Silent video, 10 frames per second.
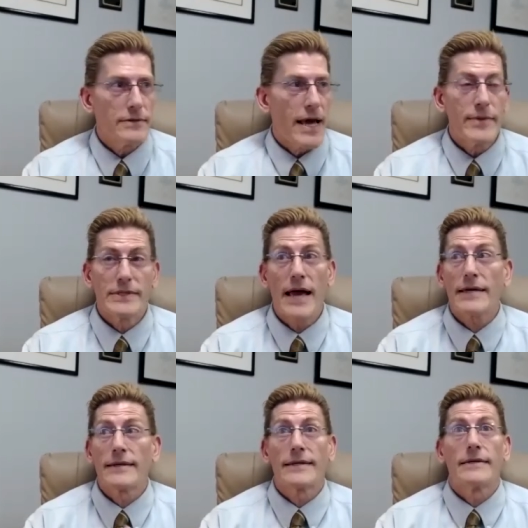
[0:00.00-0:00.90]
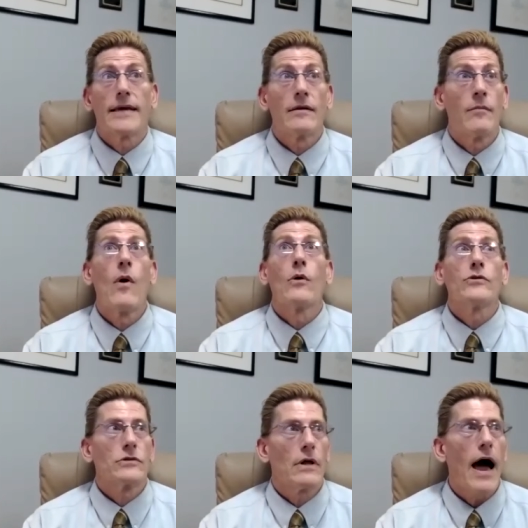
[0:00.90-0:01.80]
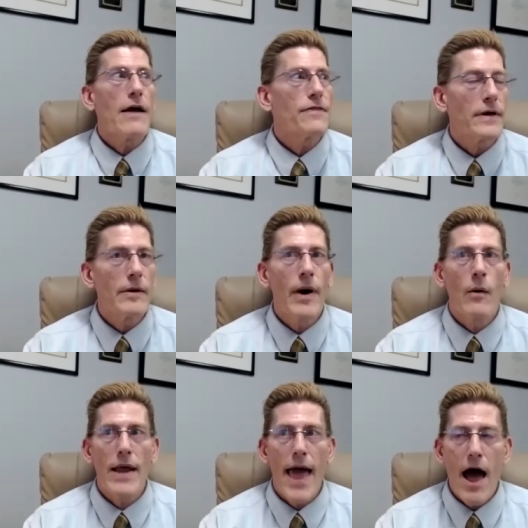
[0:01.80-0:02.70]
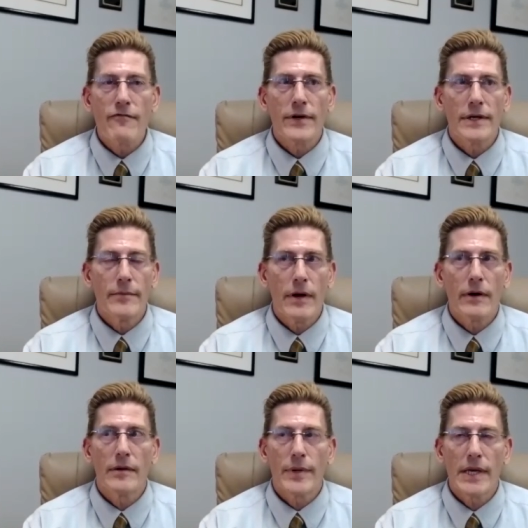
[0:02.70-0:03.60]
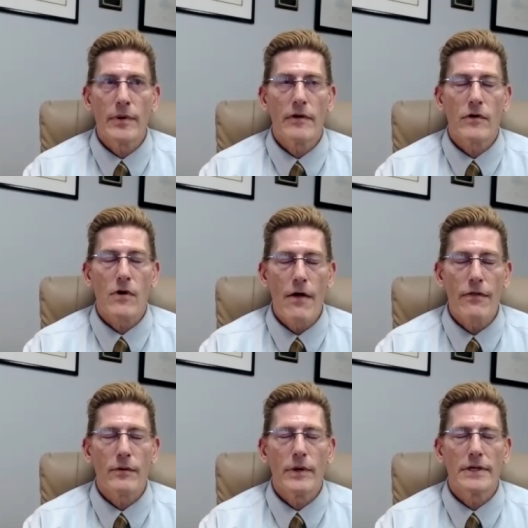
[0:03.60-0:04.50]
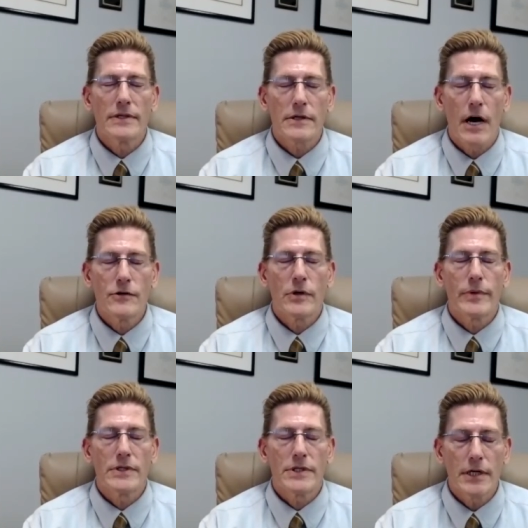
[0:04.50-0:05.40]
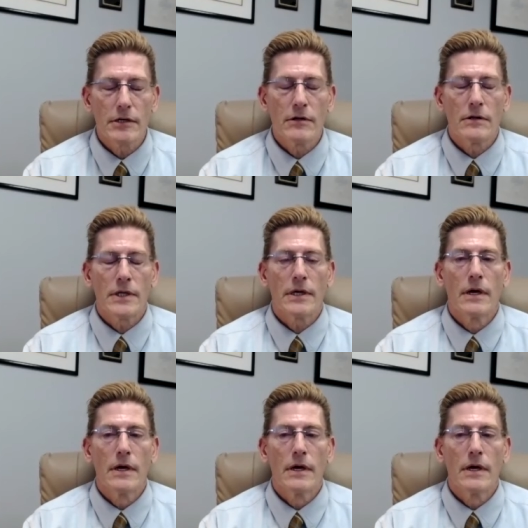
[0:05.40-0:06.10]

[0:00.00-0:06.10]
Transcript: I mean, it's, I get emotional. I think about what African American people have gone through in this country, particularly